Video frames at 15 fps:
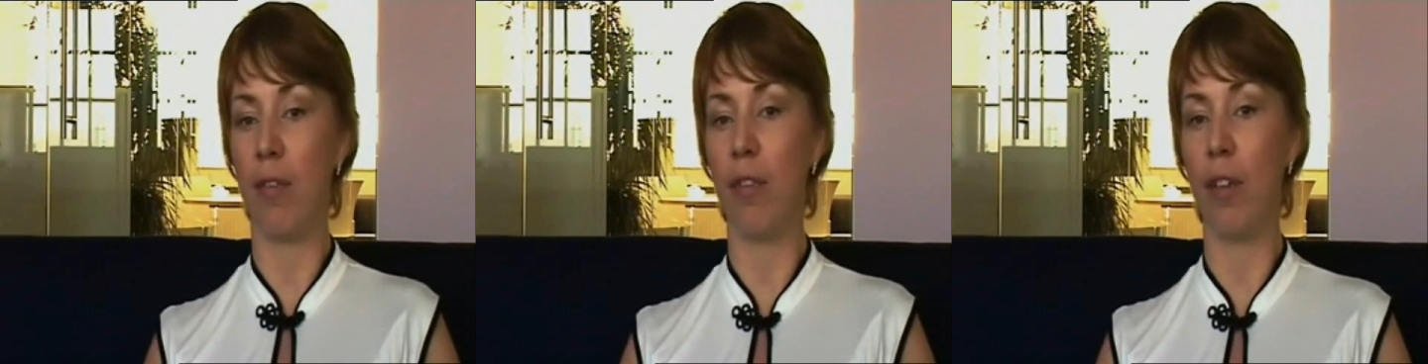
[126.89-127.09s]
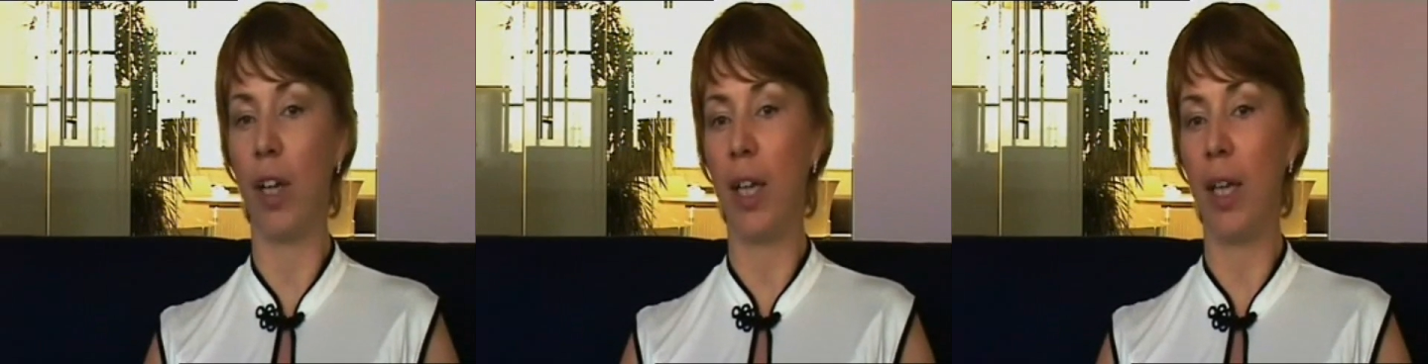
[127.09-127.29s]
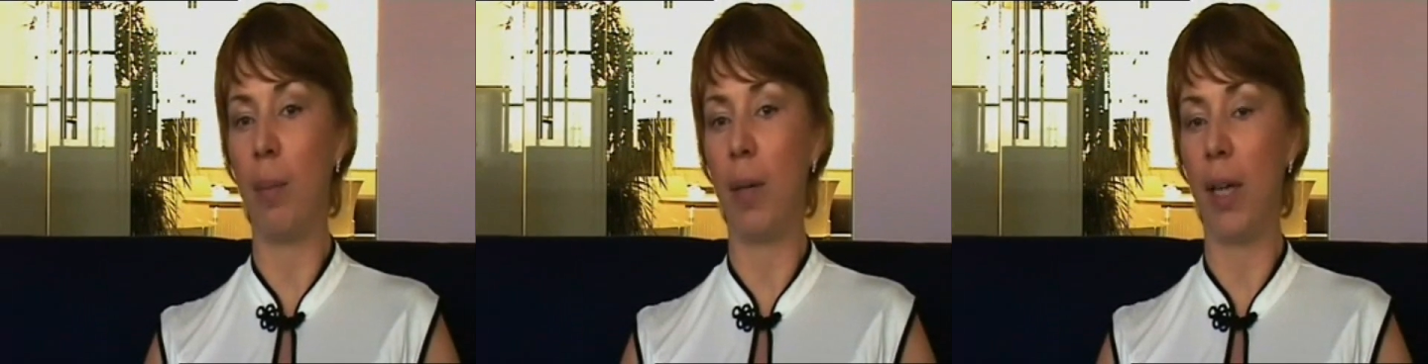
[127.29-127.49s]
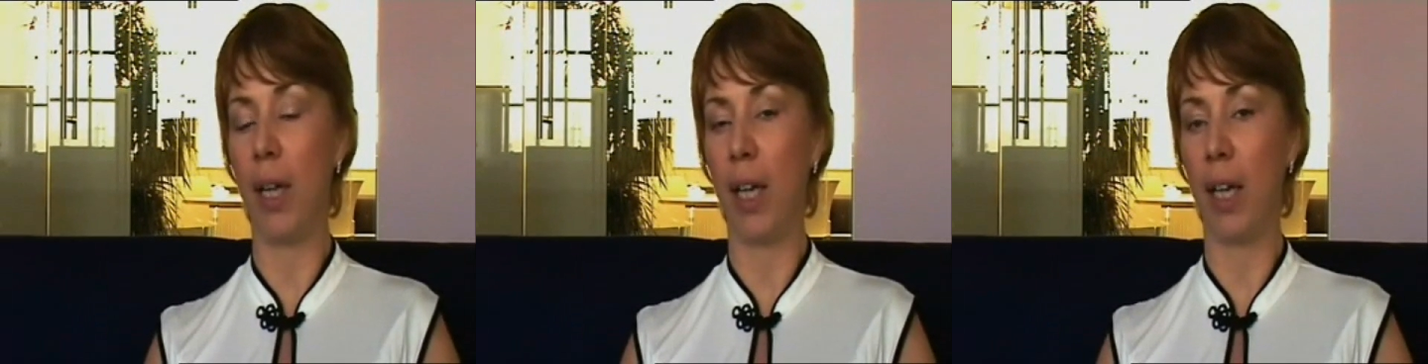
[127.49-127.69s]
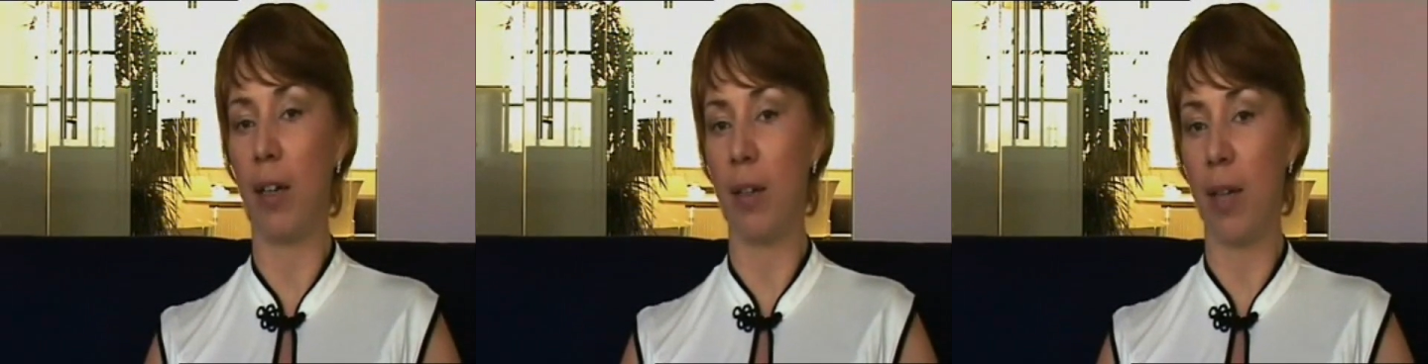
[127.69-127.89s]
and finally
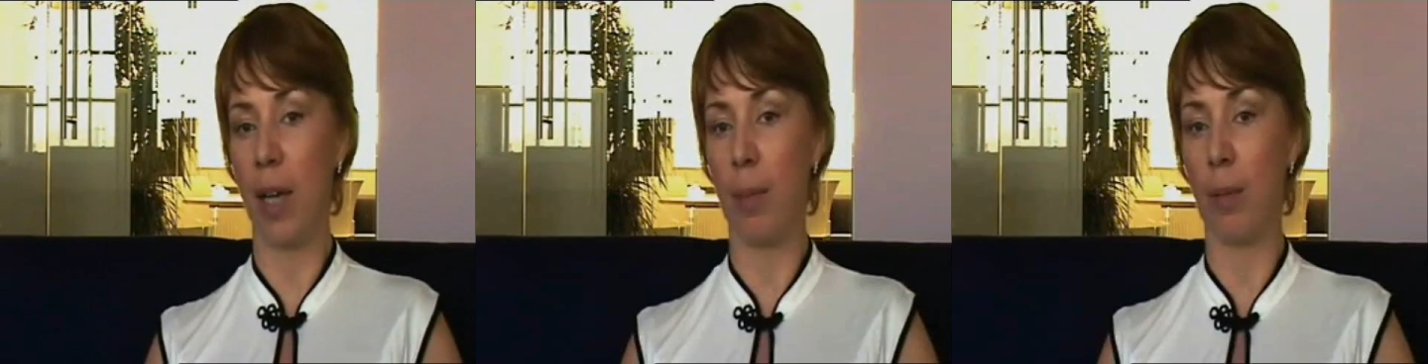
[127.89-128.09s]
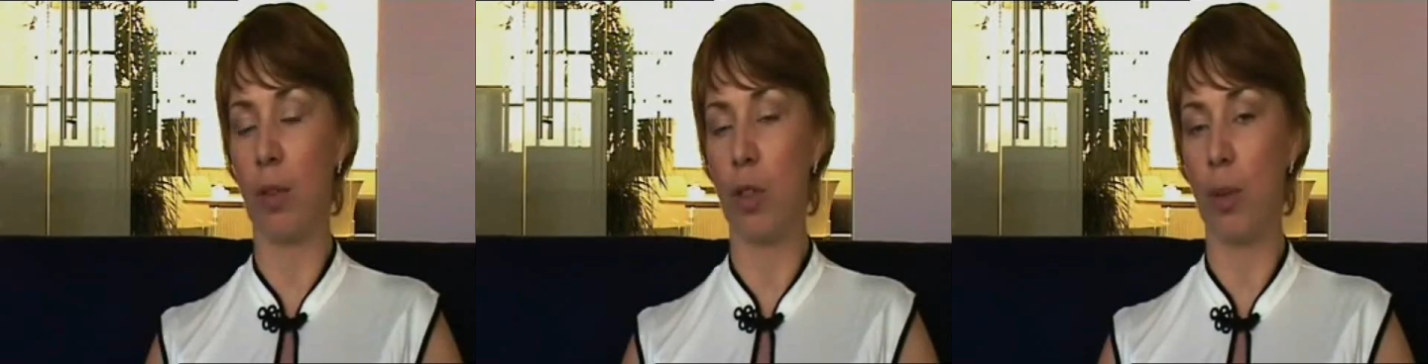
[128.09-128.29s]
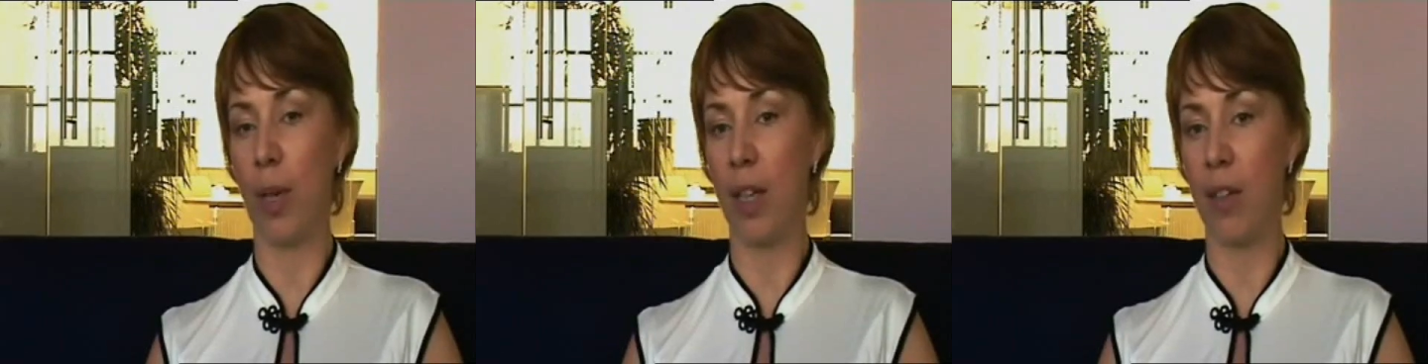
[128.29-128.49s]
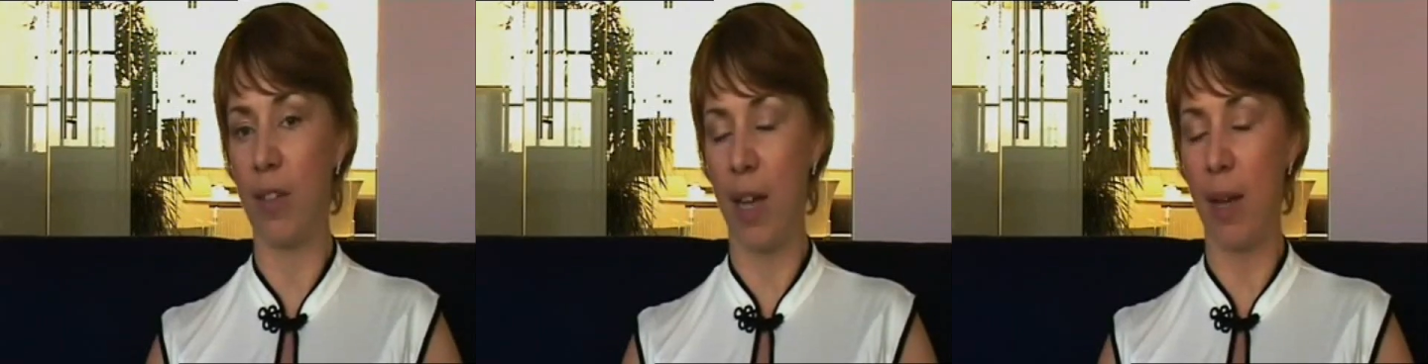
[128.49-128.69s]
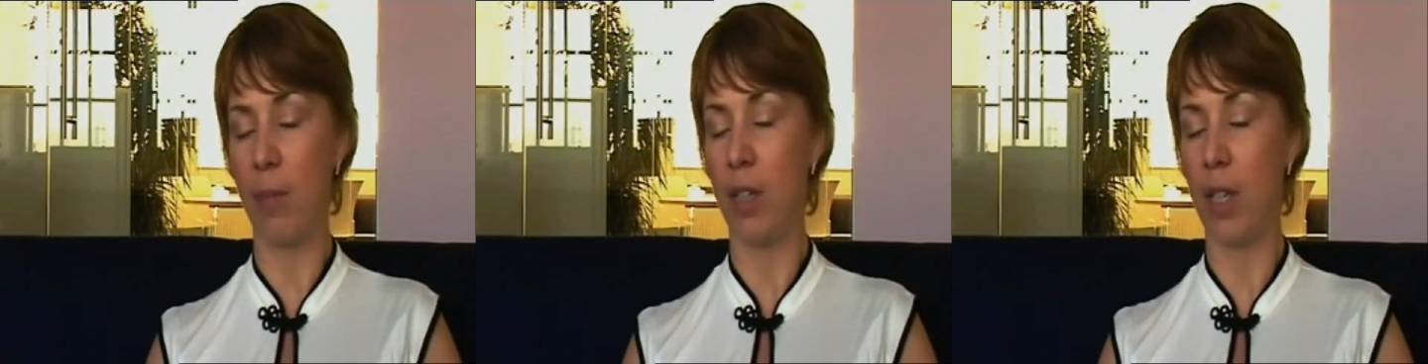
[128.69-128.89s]
being able to
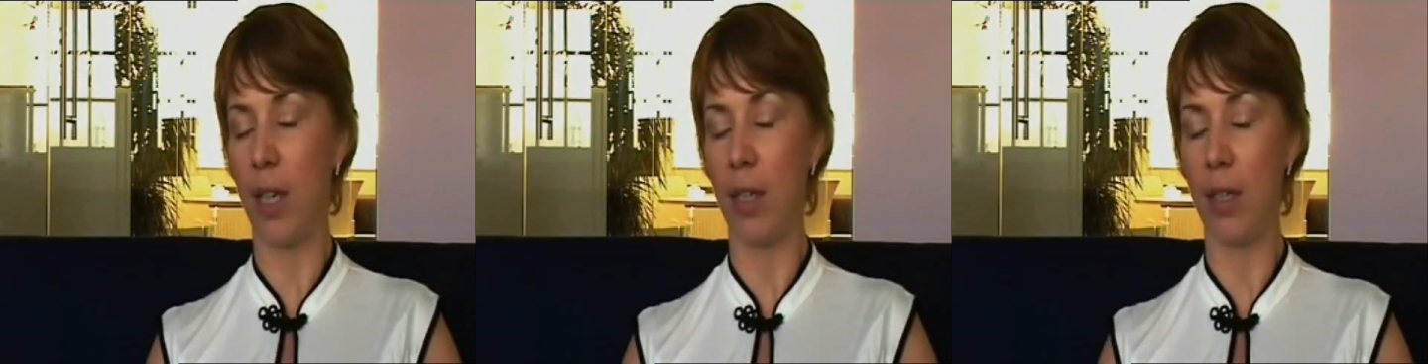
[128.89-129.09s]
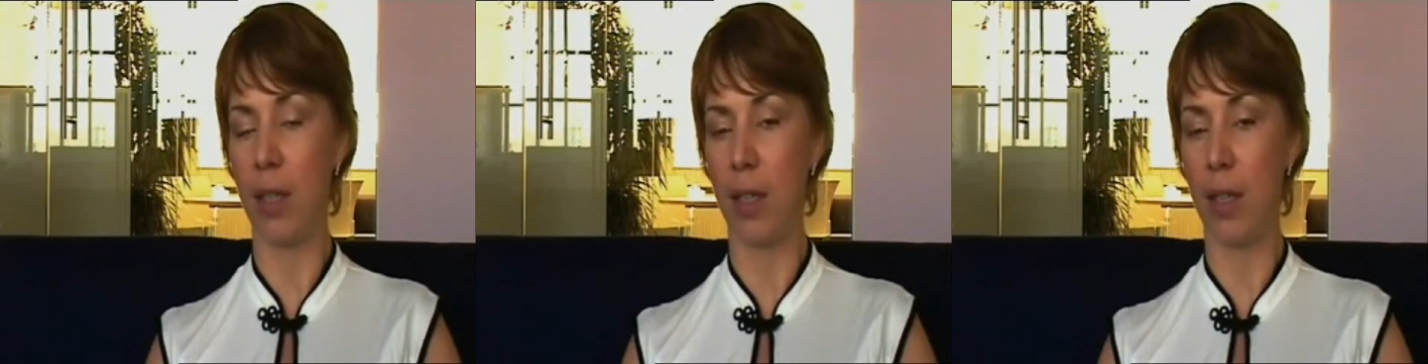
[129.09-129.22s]
accept